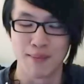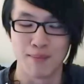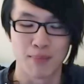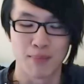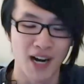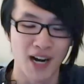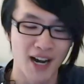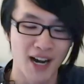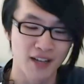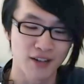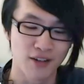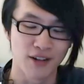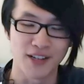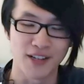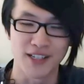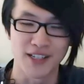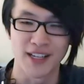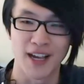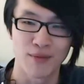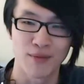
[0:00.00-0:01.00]
combined,
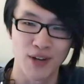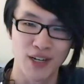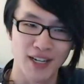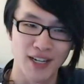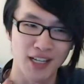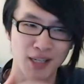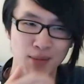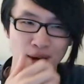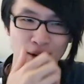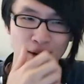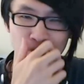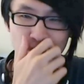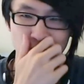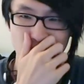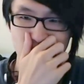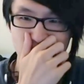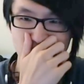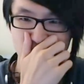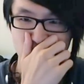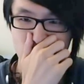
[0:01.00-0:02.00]
honestly. Every day it's about
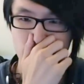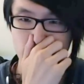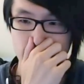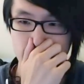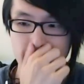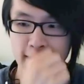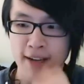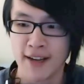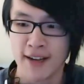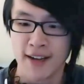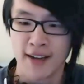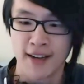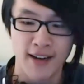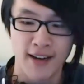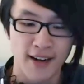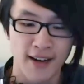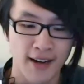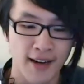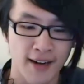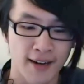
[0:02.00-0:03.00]
four hundred views,
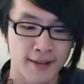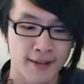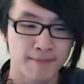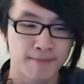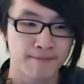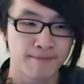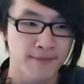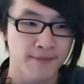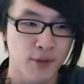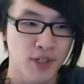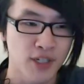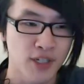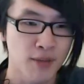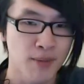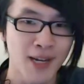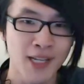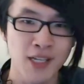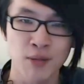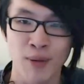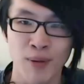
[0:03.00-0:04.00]
um, which is
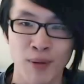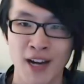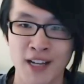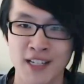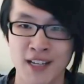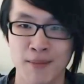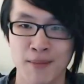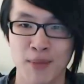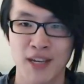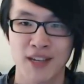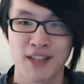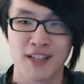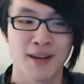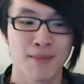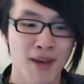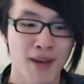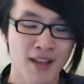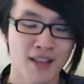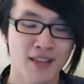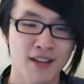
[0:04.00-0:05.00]
about surprising because I
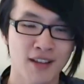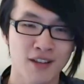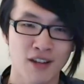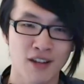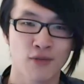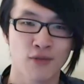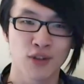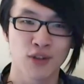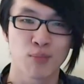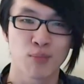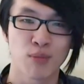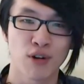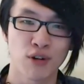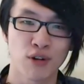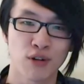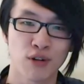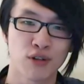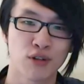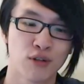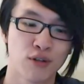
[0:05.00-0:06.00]
made the Surface
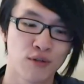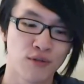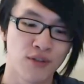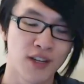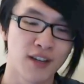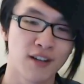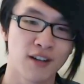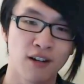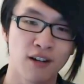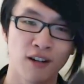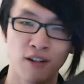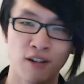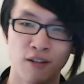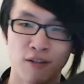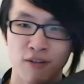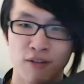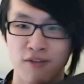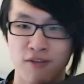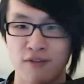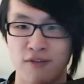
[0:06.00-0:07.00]
Pro two
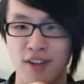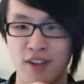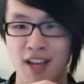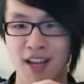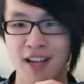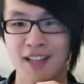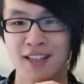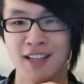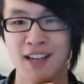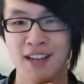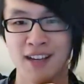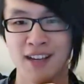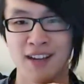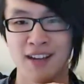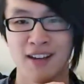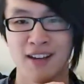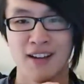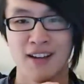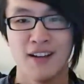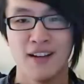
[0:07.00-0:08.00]
video
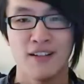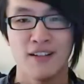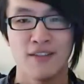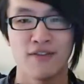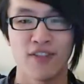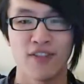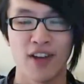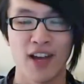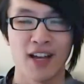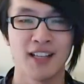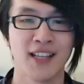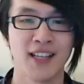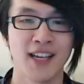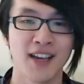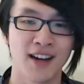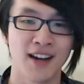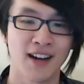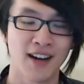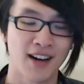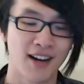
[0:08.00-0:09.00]
fairly,
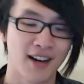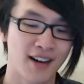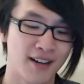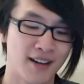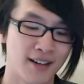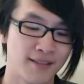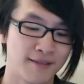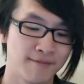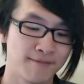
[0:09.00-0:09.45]
fairly, uh,